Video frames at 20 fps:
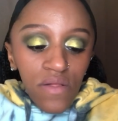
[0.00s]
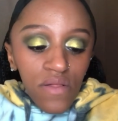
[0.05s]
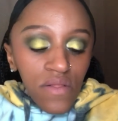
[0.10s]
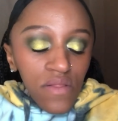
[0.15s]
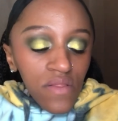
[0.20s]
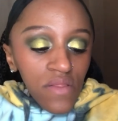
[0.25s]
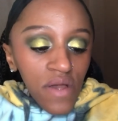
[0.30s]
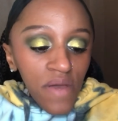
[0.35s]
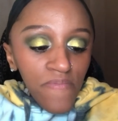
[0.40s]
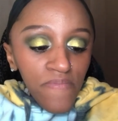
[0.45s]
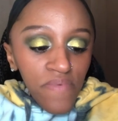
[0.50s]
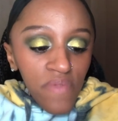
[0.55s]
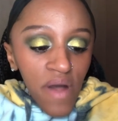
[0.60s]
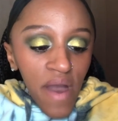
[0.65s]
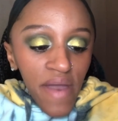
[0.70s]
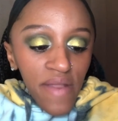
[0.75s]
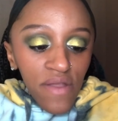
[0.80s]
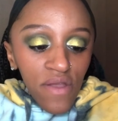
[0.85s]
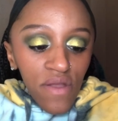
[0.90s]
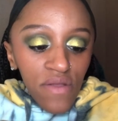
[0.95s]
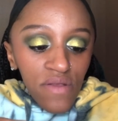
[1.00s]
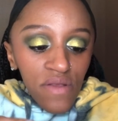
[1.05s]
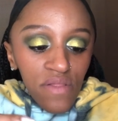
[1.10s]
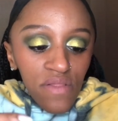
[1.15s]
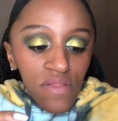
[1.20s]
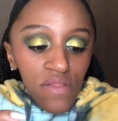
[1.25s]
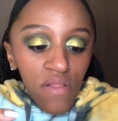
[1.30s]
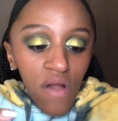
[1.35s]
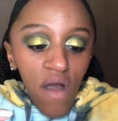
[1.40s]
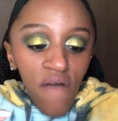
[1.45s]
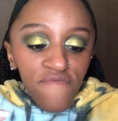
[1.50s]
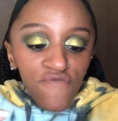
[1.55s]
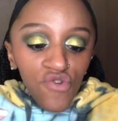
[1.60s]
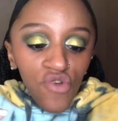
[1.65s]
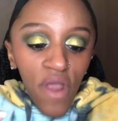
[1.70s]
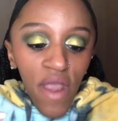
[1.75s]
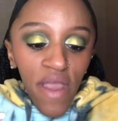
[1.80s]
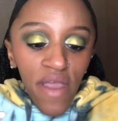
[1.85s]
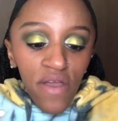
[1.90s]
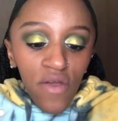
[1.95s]
lip liner, the Love
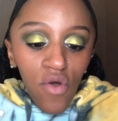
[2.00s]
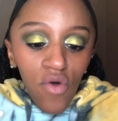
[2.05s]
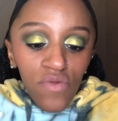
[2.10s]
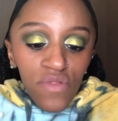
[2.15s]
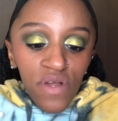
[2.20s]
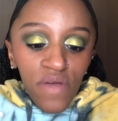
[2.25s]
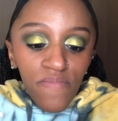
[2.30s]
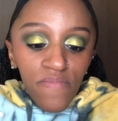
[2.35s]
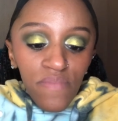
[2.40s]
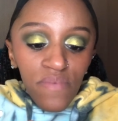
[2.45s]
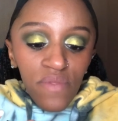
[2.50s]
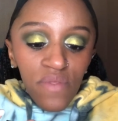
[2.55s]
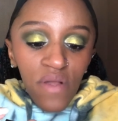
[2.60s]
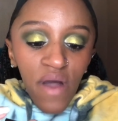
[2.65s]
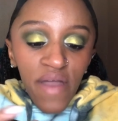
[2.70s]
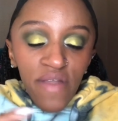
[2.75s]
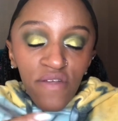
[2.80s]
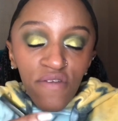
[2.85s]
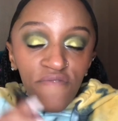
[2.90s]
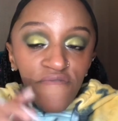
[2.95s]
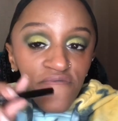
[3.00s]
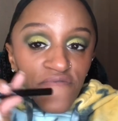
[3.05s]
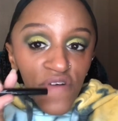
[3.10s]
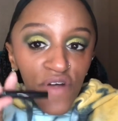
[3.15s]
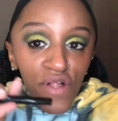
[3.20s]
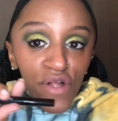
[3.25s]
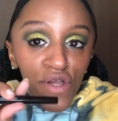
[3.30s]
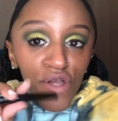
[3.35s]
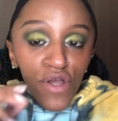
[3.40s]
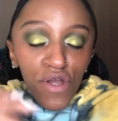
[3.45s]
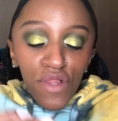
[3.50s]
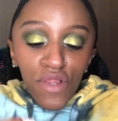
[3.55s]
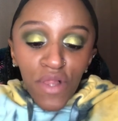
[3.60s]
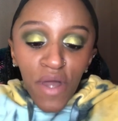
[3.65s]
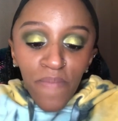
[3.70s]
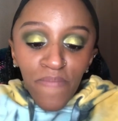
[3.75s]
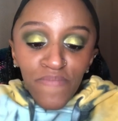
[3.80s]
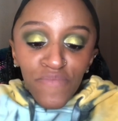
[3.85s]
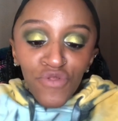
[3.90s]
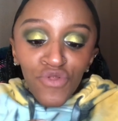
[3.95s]
Triangle lip liner filler,
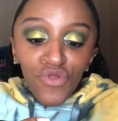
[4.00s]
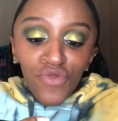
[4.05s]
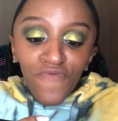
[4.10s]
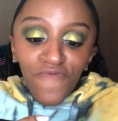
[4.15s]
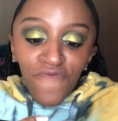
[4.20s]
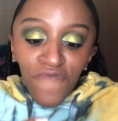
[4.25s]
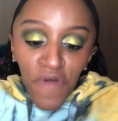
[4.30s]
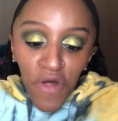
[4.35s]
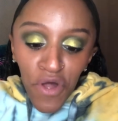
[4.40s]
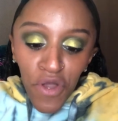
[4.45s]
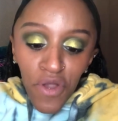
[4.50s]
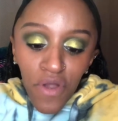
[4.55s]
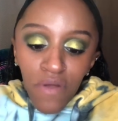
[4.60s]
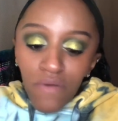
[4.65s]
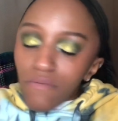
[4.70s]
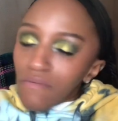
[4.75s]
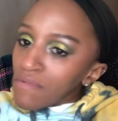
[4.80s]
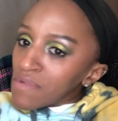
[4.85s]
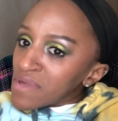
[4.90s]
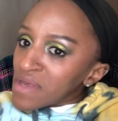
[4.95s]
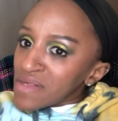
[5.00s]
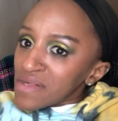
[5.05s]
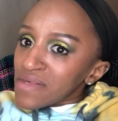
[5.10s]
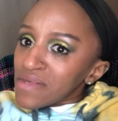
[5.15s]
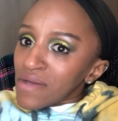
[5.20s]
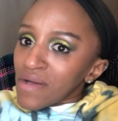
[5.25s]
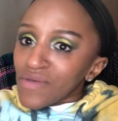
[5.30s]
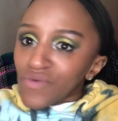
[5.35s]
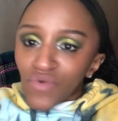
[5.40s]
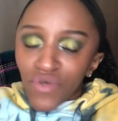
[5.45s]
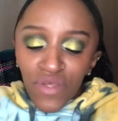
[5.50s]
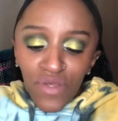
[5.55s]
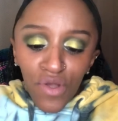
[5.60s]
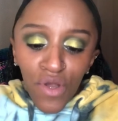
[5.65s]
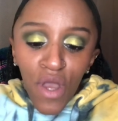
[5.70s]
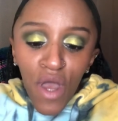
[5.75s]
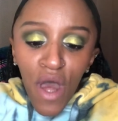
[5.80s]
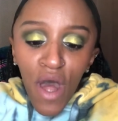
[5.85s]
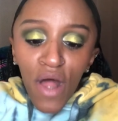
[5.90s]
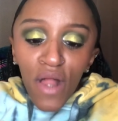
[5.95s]
lip filler. That's a tongue twister.
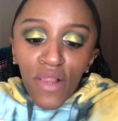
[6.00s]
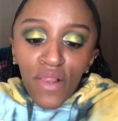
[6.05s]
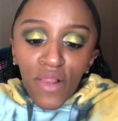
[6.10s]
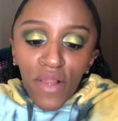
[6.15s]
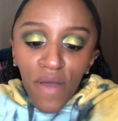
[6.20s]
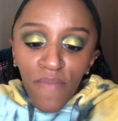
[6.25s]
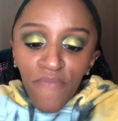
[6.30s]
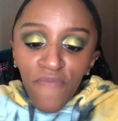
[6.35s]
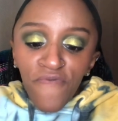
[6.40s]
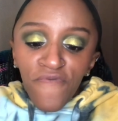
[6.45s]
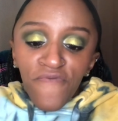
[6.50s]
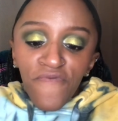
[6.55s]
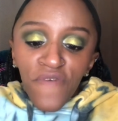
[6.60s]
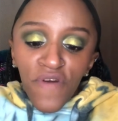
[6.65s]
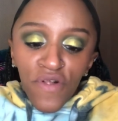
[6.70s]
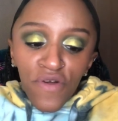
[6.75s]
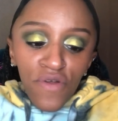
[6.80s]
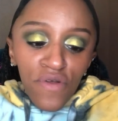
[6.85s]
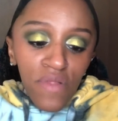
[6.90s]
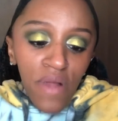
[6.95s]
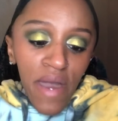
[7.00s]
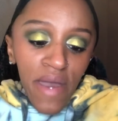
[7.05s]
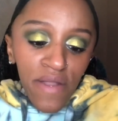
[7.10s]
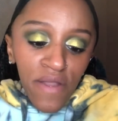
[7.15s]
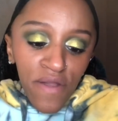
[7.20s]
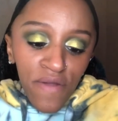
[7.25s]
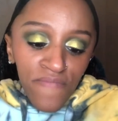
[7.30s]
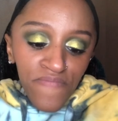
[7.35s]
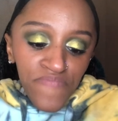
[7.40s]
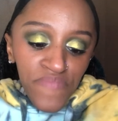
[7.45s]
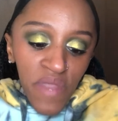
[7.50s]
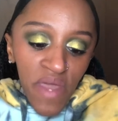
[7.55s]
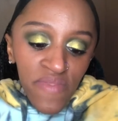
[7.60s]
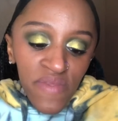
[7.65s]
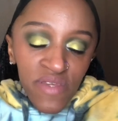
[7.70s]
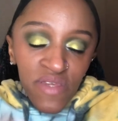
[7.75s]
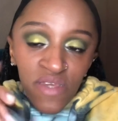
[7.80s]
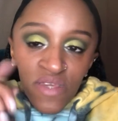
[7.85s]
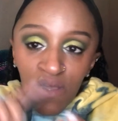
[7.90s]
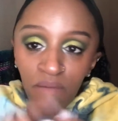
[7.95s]
Lip filler liner, and
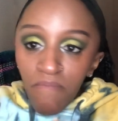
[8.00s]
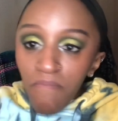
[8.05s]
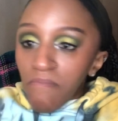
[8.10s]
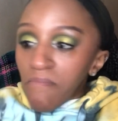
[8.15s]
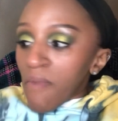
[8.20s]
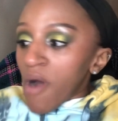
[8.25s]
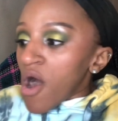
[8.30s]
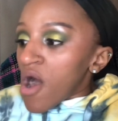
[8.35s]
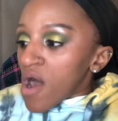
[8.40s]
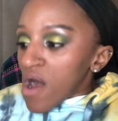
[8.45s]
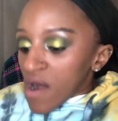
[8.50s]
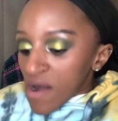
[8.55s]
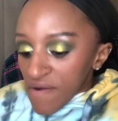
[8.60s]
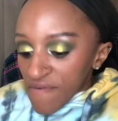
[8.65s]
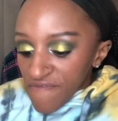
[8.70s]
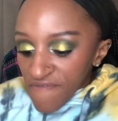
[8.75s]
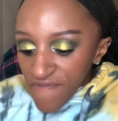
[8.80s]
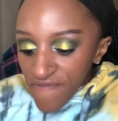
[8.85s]
this is a mauve.